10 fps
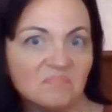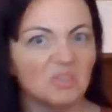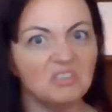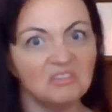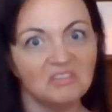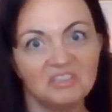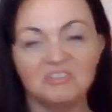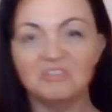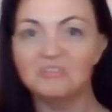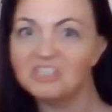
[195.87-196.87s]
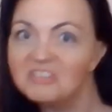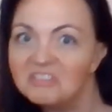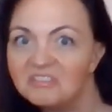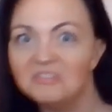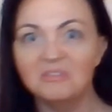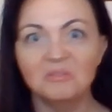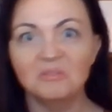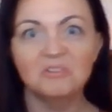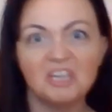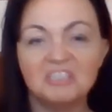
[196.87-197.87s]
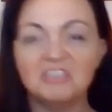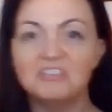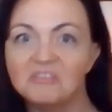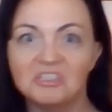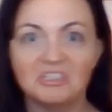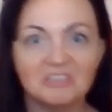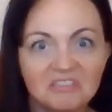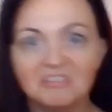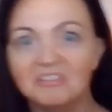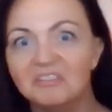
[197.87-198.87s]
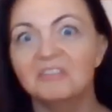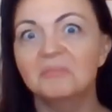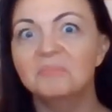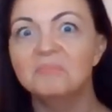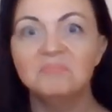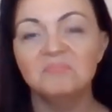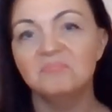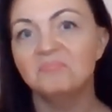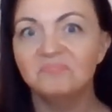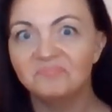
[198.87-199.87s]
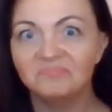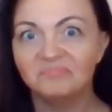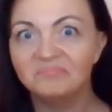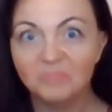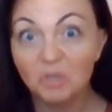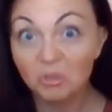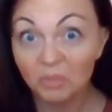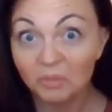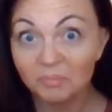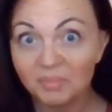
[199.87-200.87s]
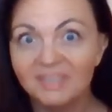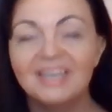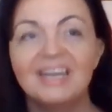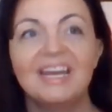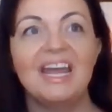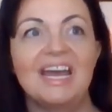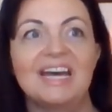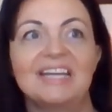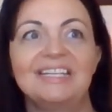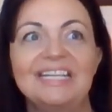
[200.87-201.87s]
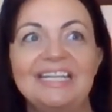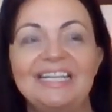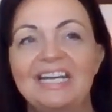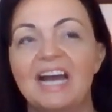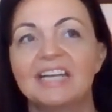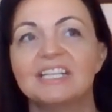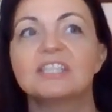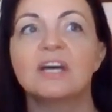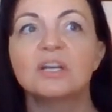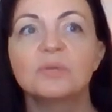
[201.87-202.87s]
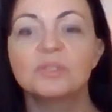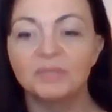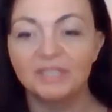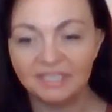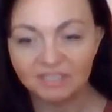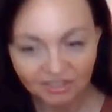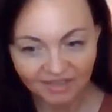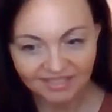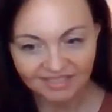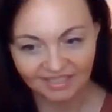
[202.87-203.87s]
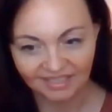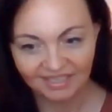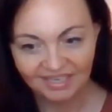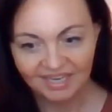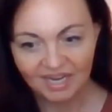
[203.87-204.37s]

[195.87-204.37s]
Brazilian jiu-jitsu, Gracie jiu-jitsu group. And I just thought it was really interesting.